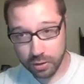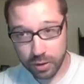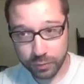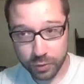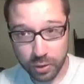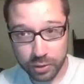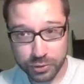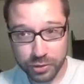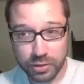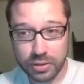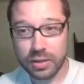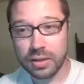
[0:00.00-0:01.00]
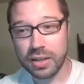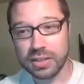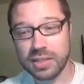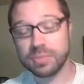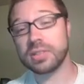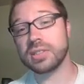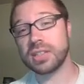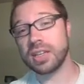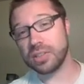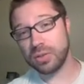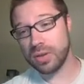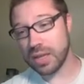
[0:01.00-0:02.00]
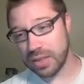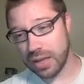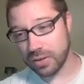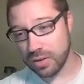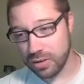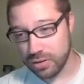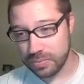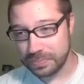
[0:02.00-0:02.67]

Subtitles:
off your altar, except instead you get that card.